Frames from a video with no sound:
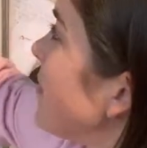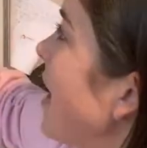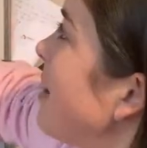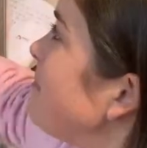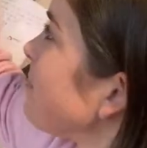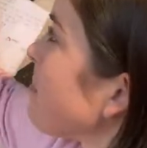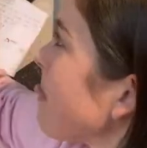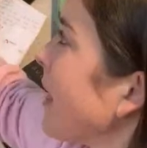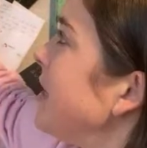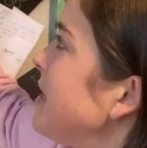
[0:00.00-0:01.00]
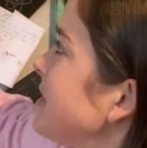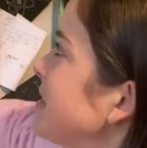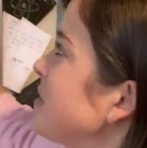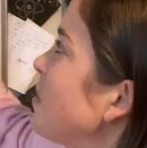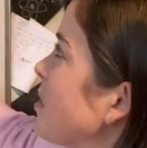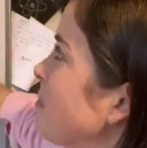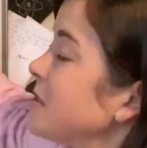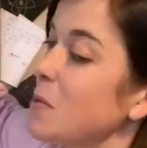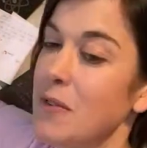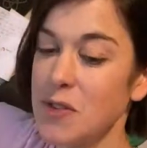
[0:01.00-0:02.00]
Um, I need to talk,
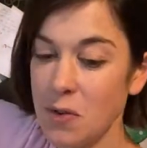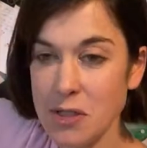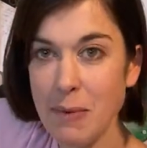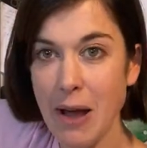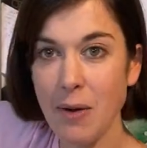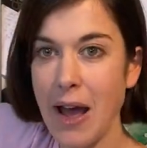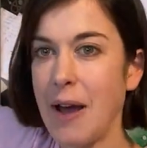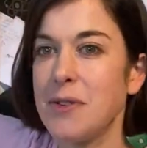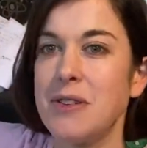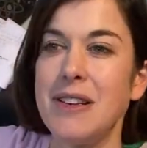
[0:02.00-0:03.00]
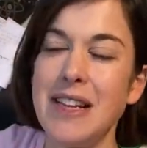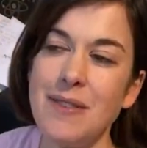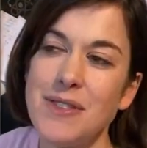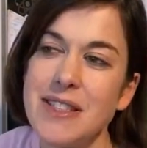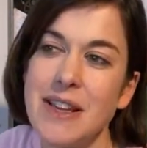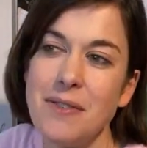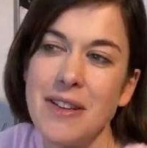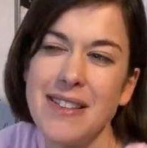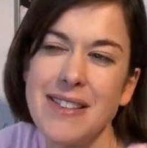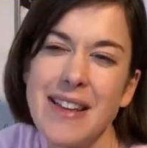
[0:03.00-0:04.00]
so we've talked about how leaves don't
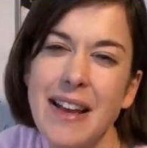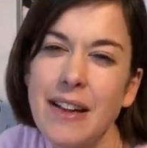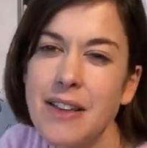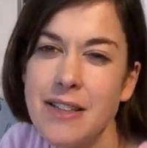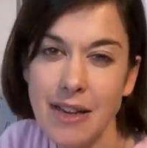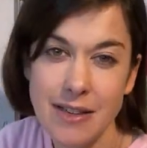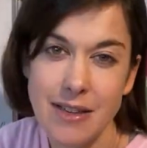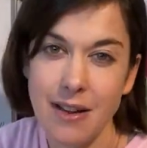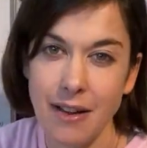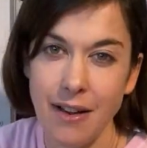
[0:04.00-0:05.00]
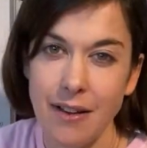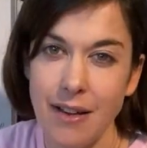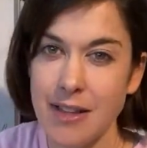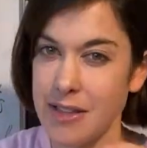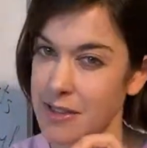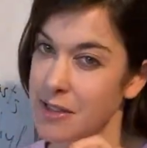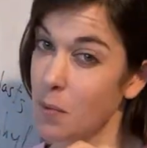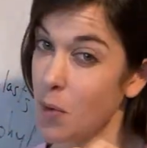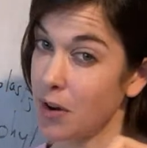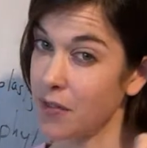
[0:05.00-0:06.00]
exactly change colour, it's just that
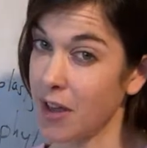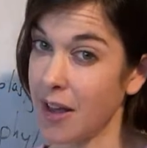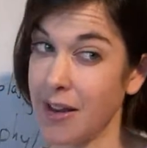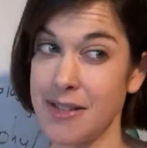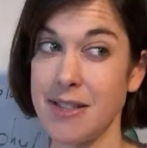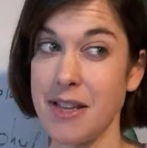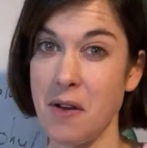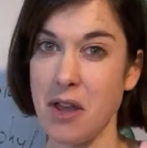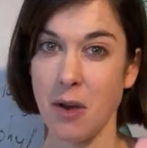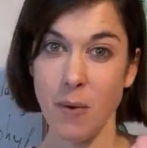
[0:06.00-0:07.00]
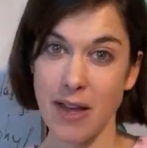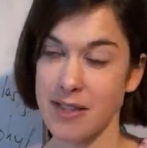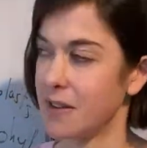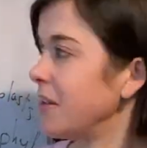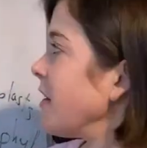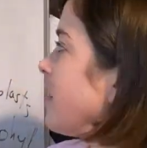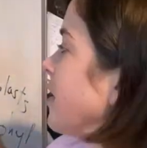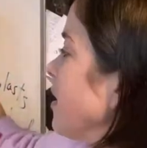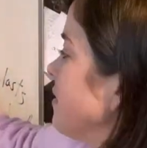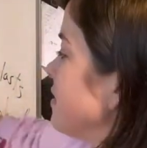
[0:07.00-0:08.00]
one of the colours is going away so the other
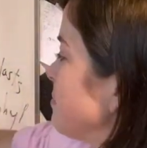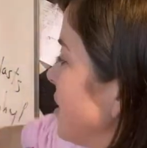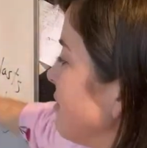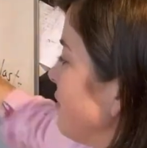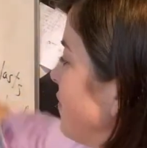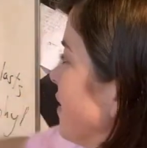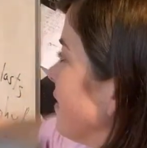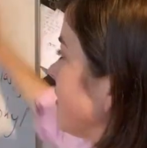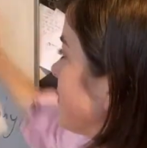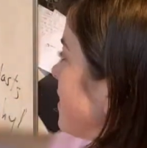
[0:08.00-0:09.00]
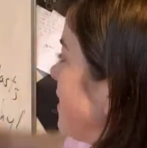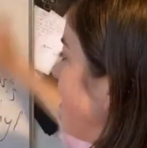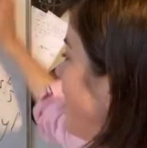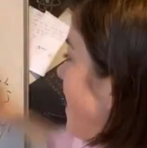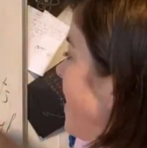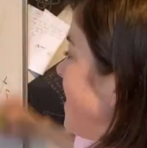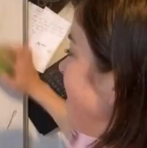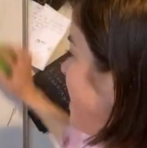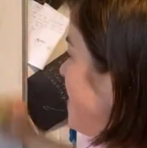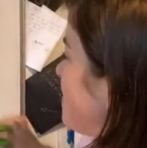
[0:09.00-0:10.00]
colour is being revealed.
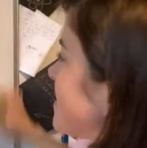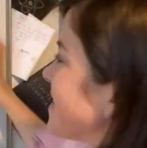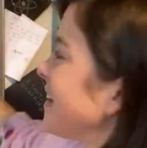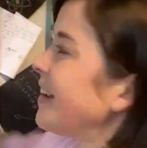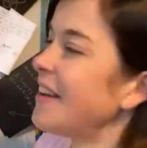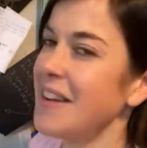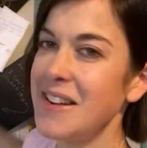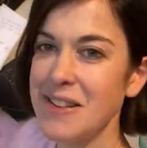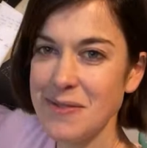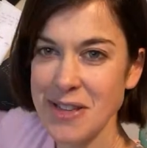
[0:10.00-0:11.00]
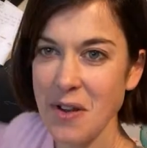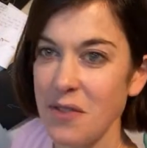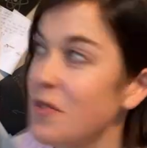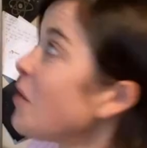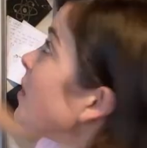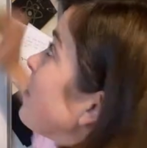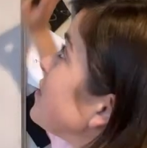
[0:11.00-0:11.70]
Leaves kind of don't fall off